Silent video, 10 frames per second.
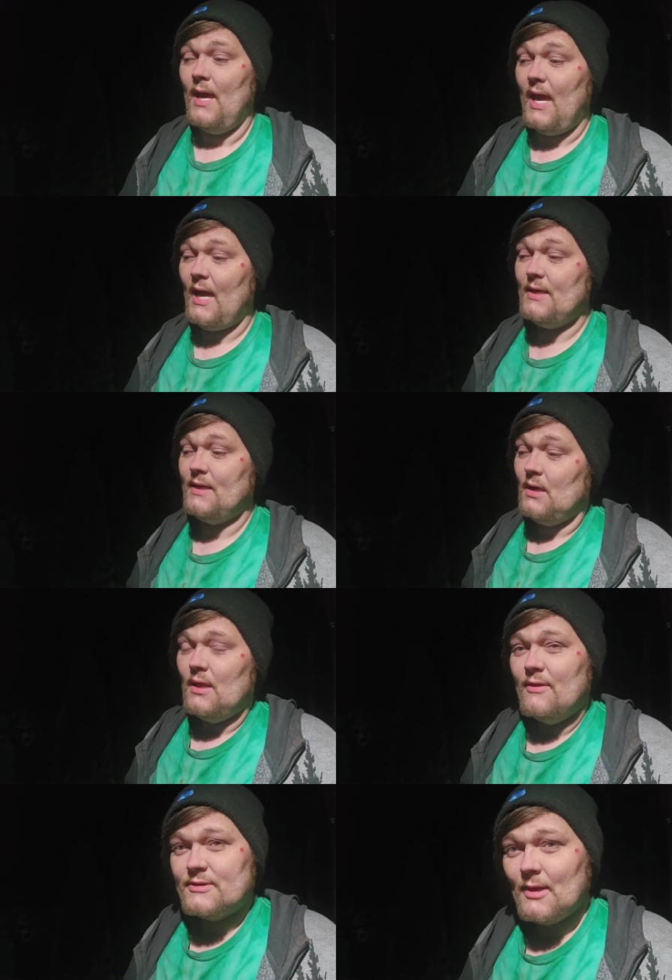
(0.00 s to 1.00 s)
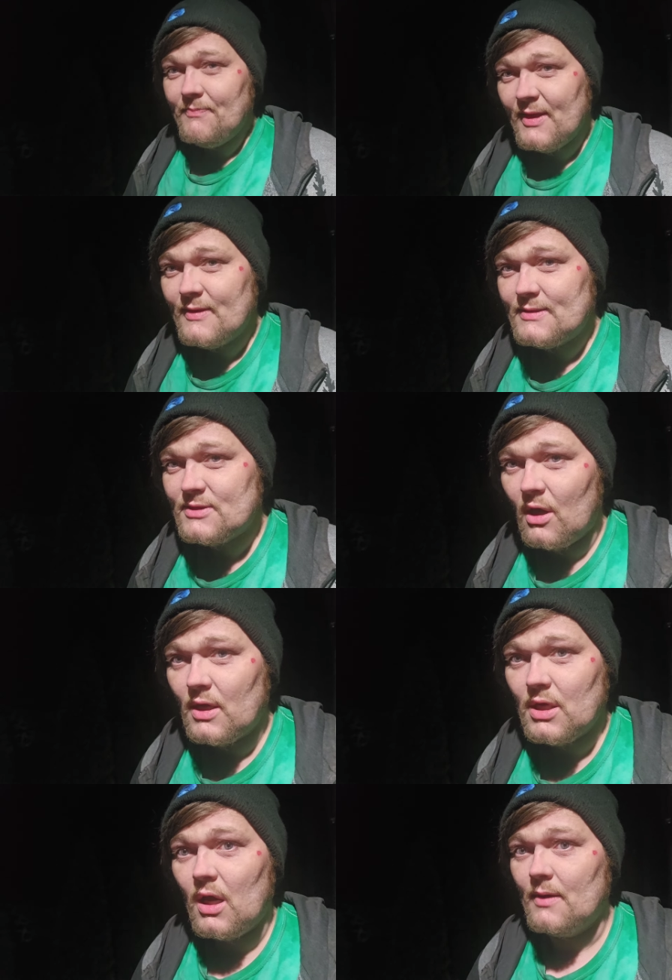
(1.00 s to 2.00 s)
And something that's
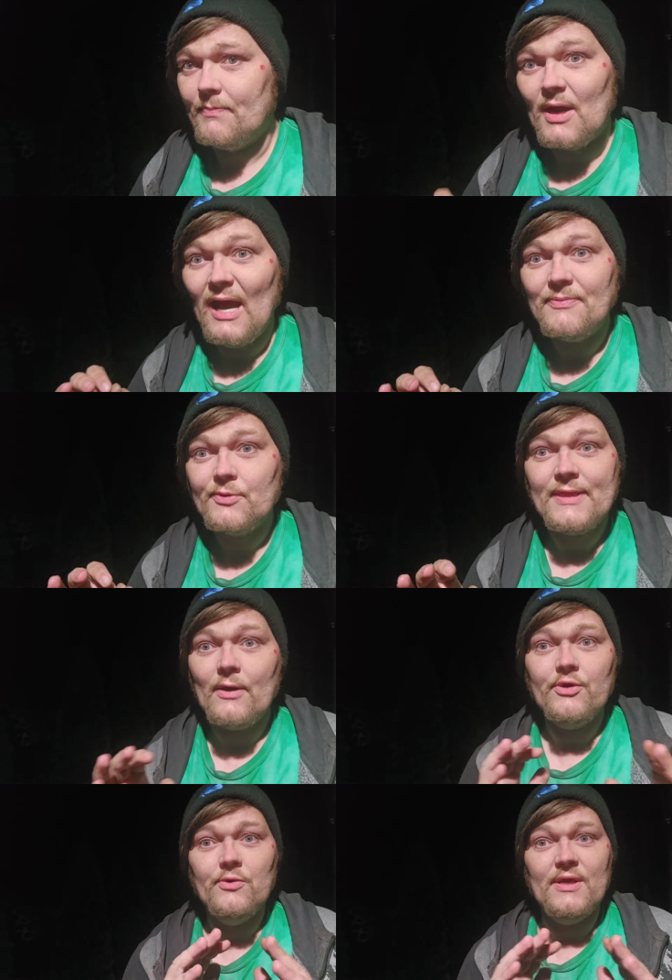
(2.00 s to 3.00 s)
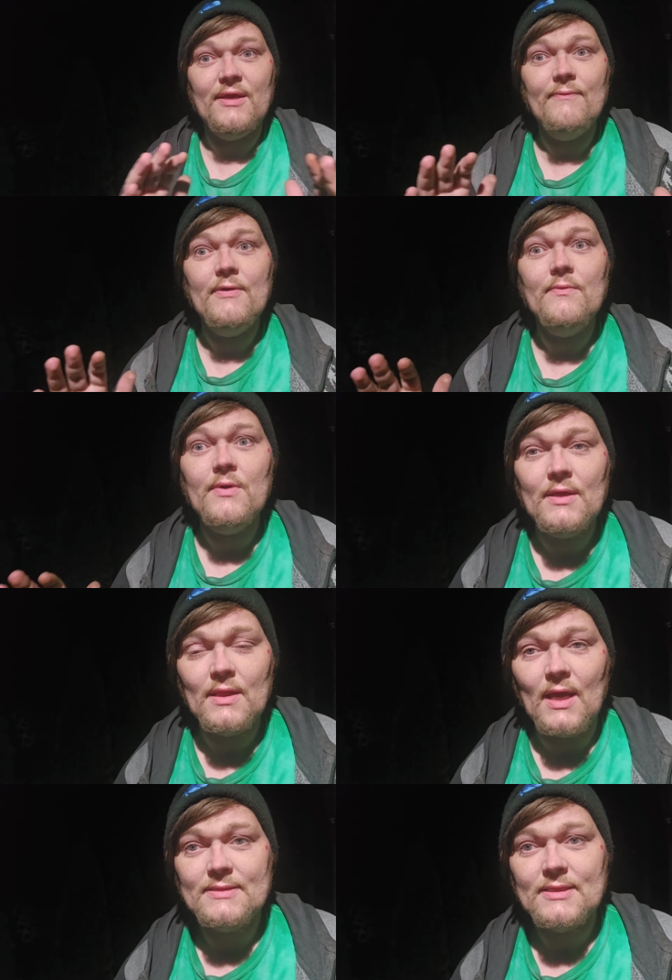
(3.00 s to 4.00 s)
gone on, perhaps without you even
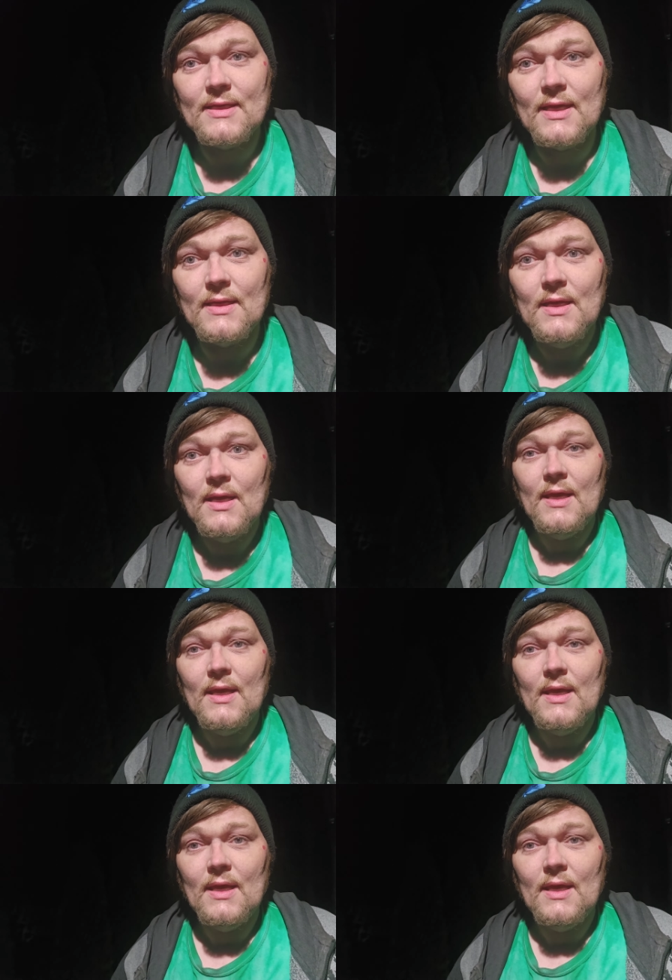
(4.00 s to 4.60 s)
realizing it,